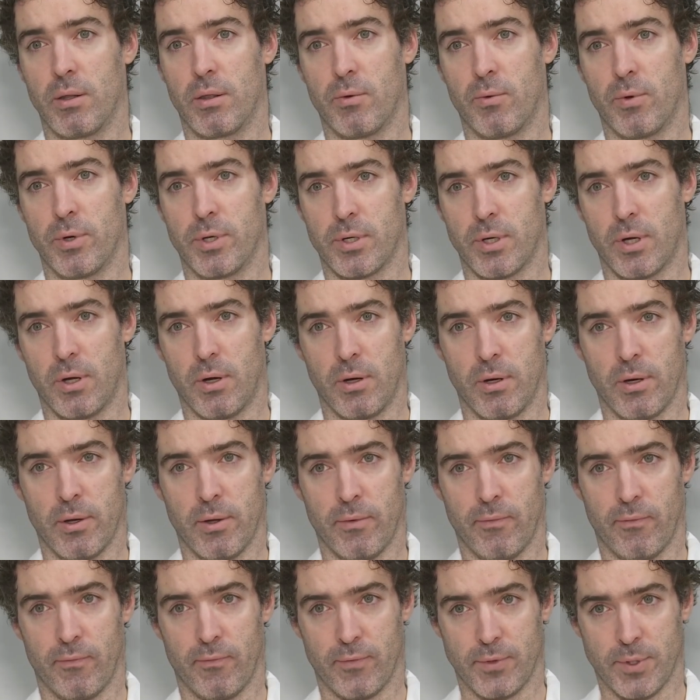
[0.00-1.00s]
the return
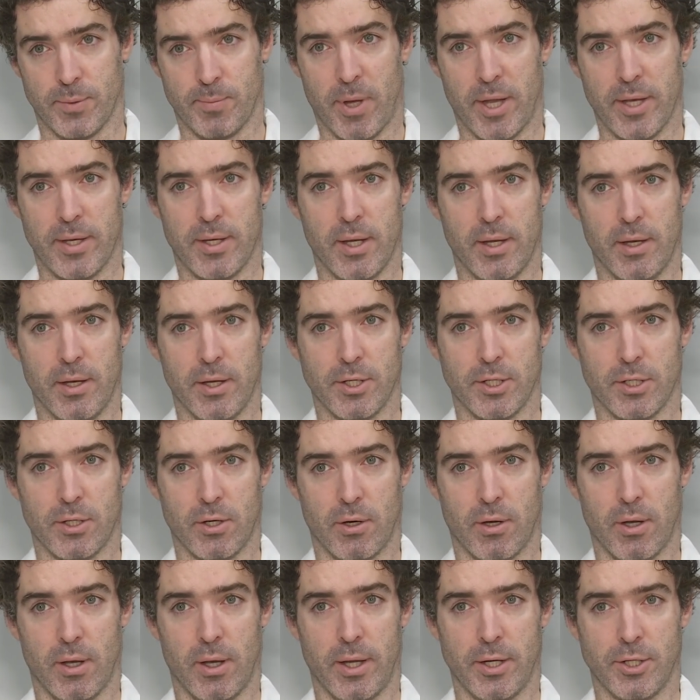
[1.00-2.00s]
of spontaneous
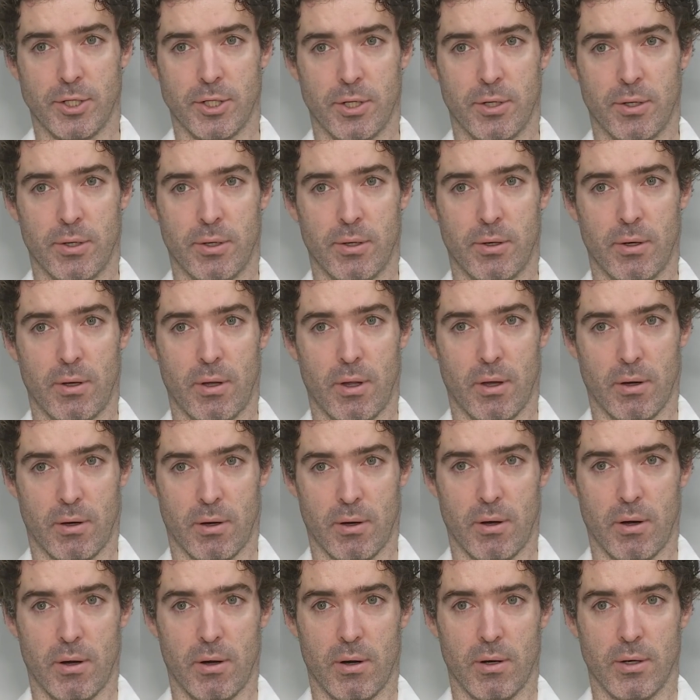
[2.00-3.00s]
circulation
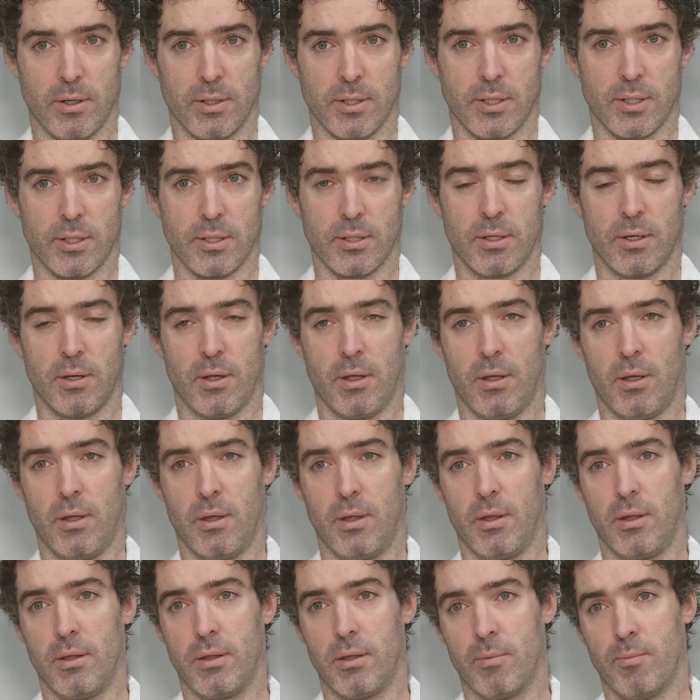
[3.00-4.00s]
occurs,
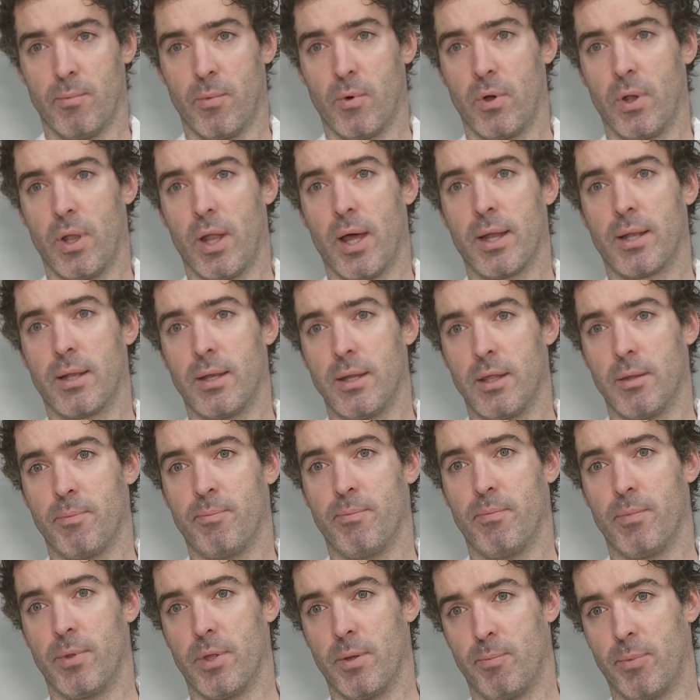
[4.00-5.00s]
the more likely the,
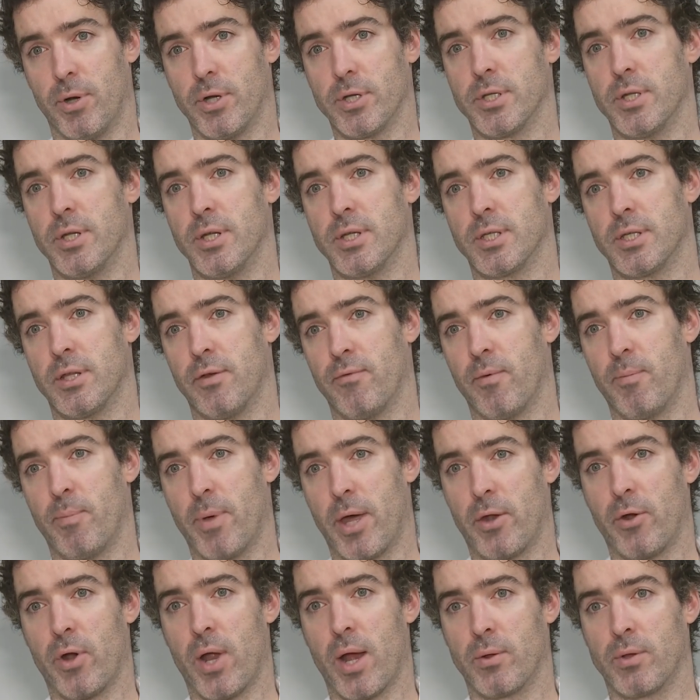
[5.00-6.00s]
the person is to have a
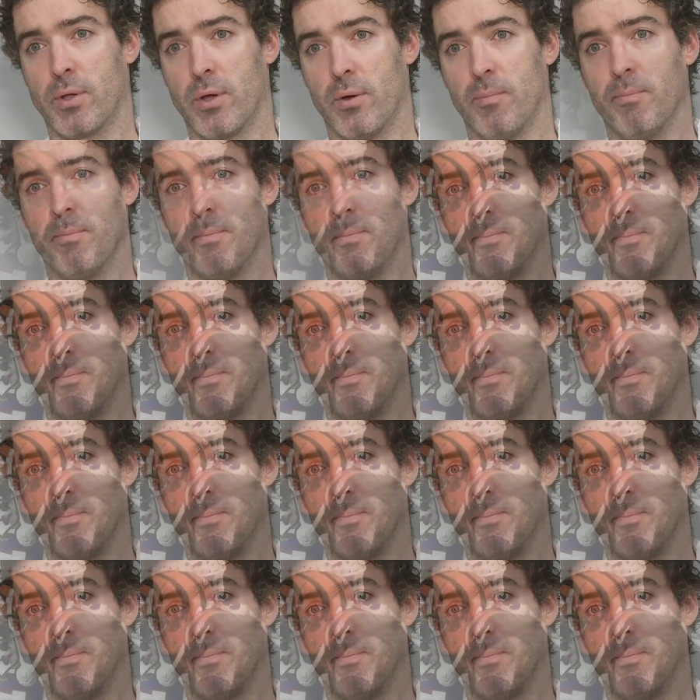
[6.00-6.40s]
better outcome.